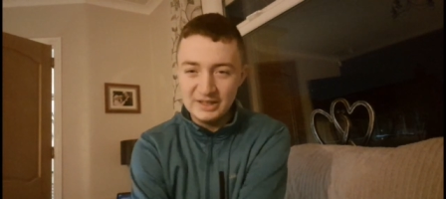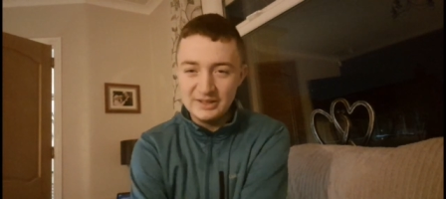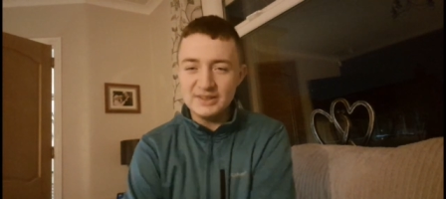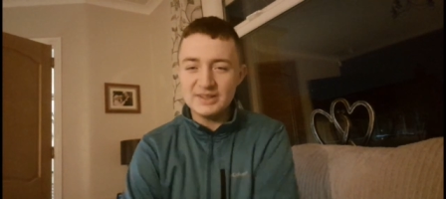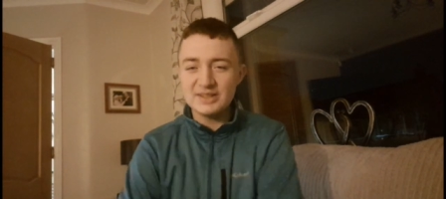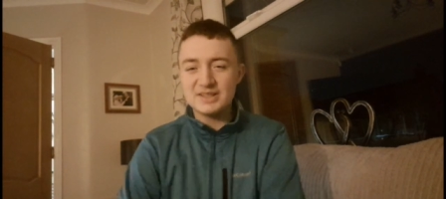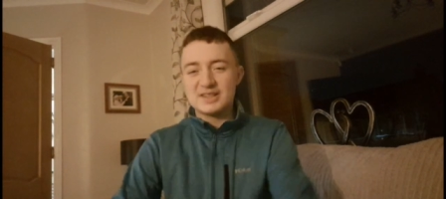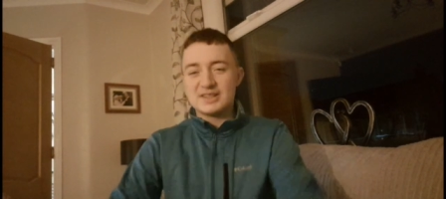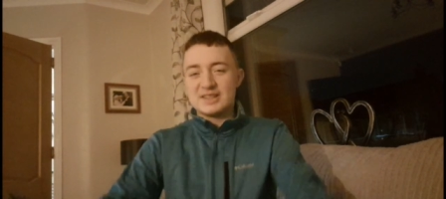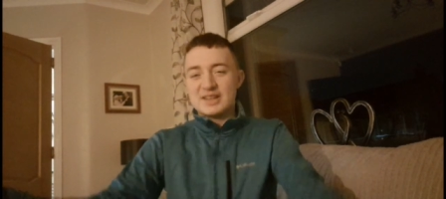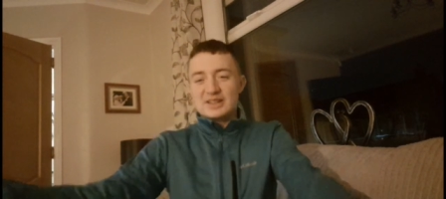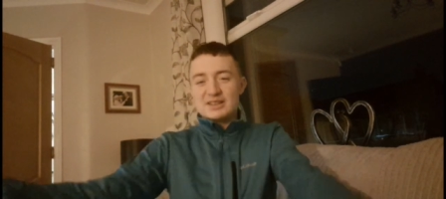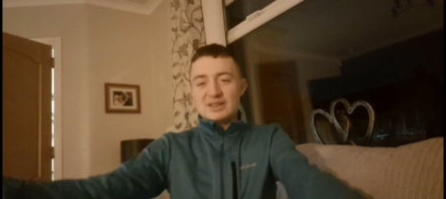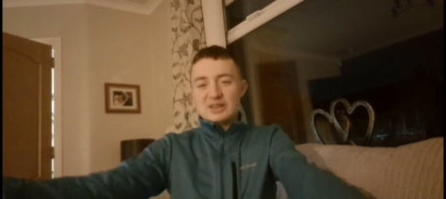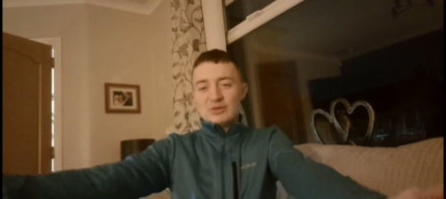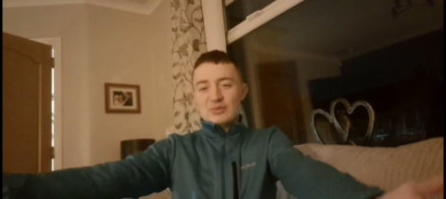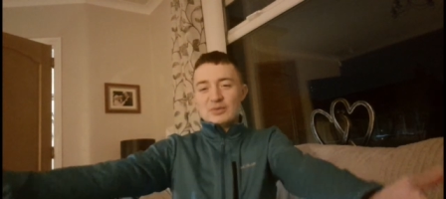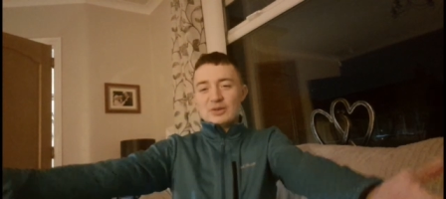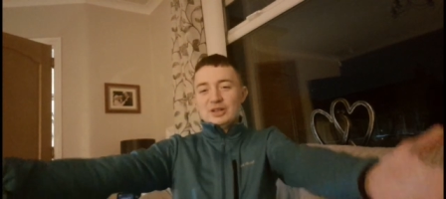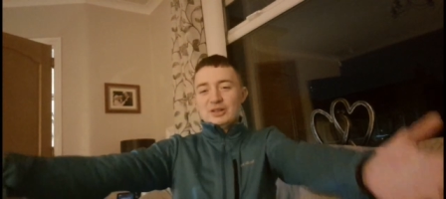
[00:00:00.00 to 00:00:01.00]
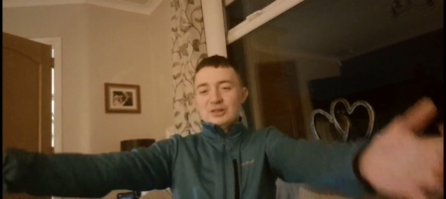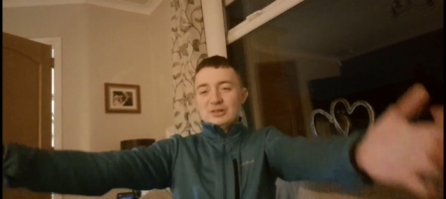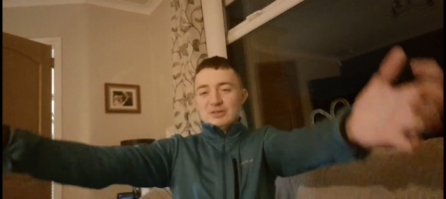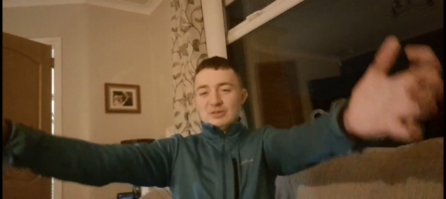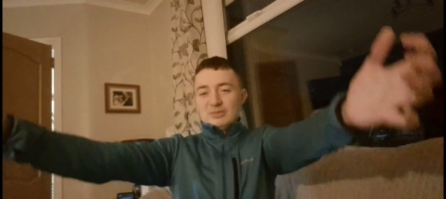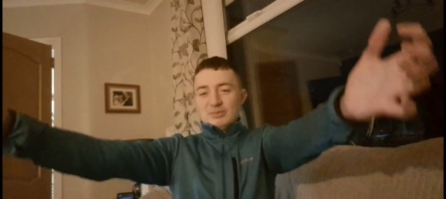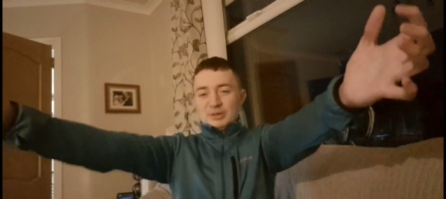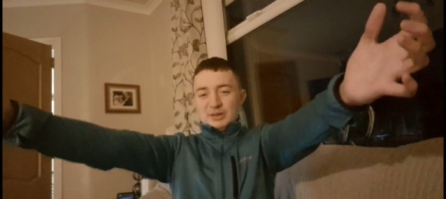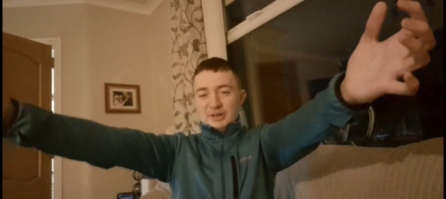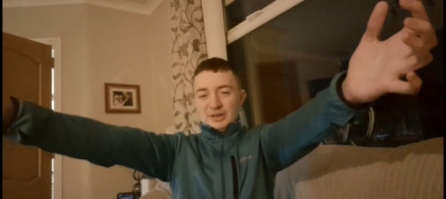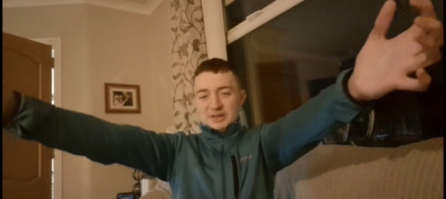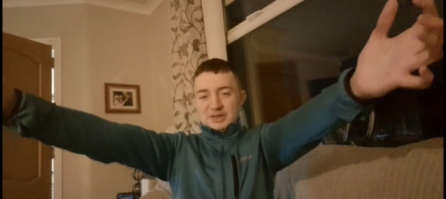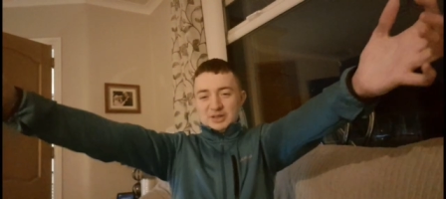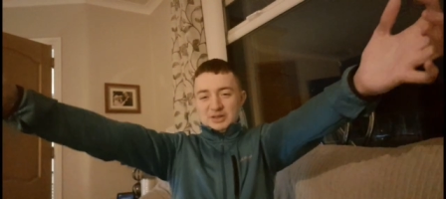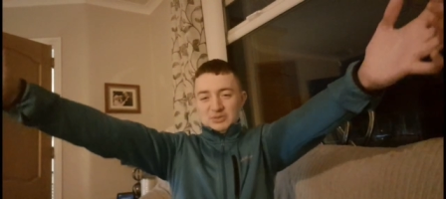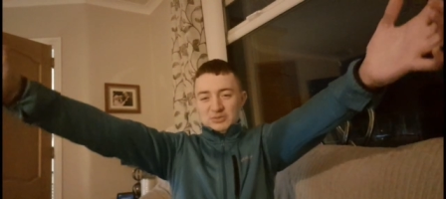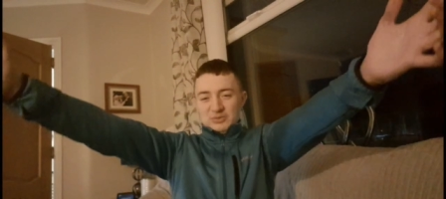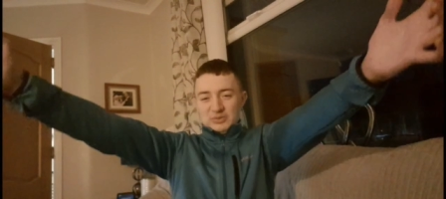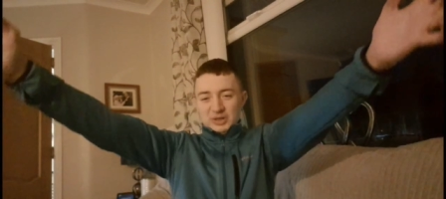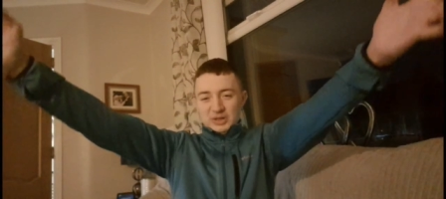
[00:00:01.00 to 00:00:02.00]
This is the end of the video
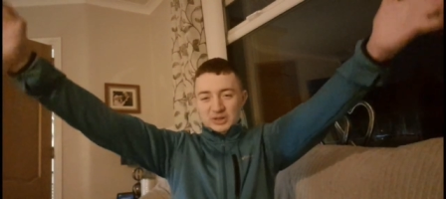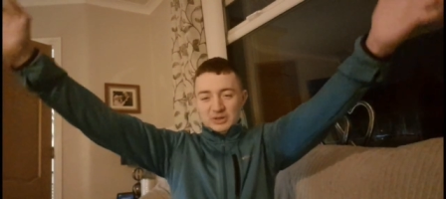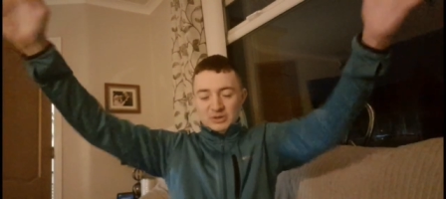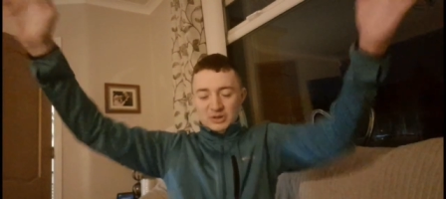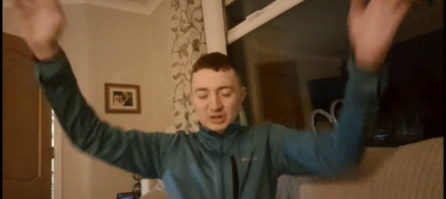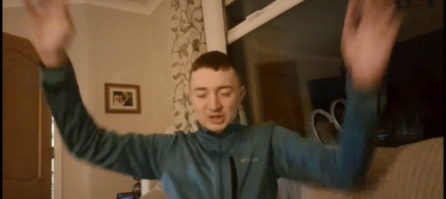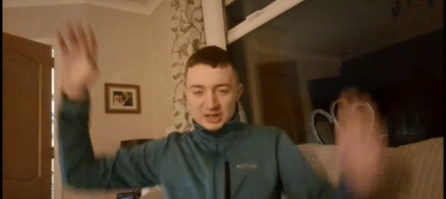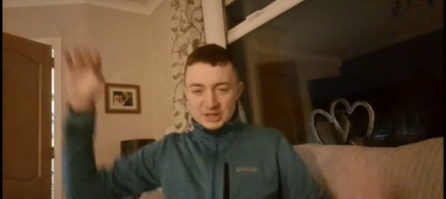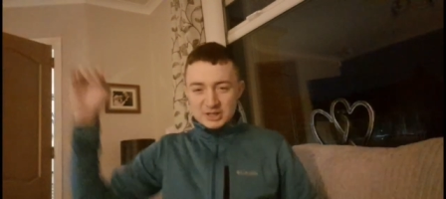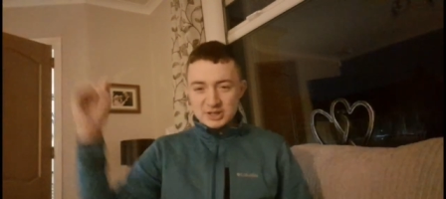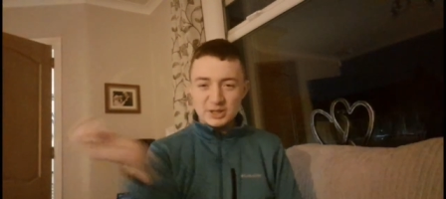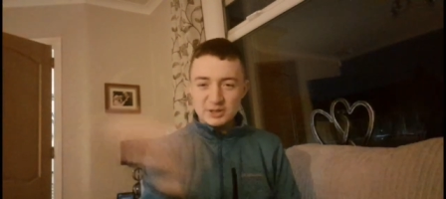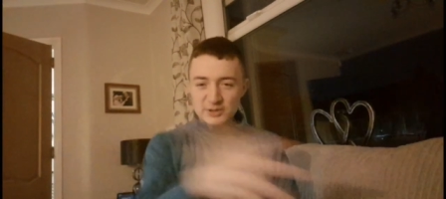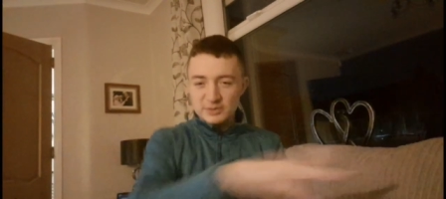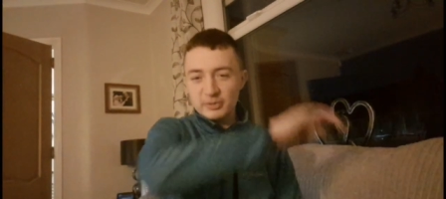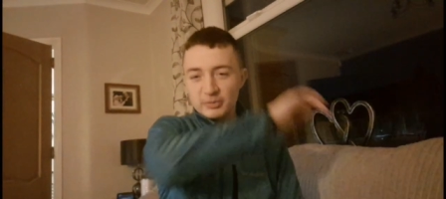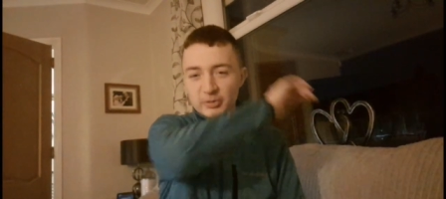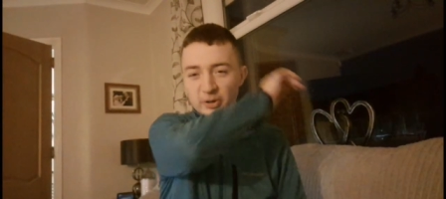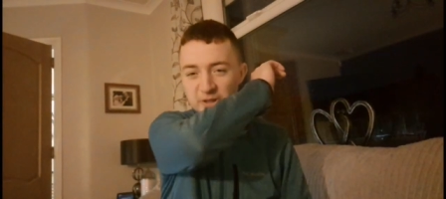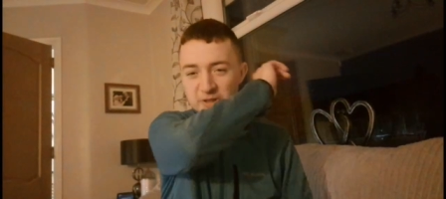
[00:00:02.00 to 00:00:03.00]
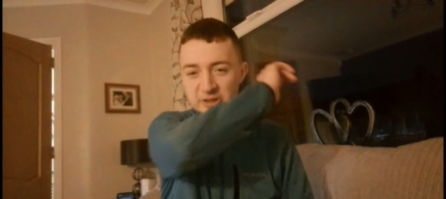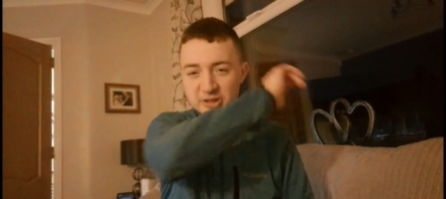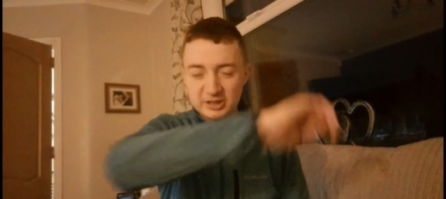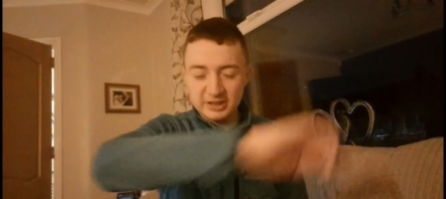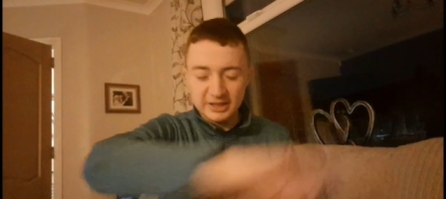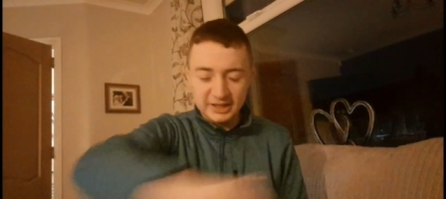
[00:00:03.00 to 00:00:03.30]
predictions video. Cheers for watching.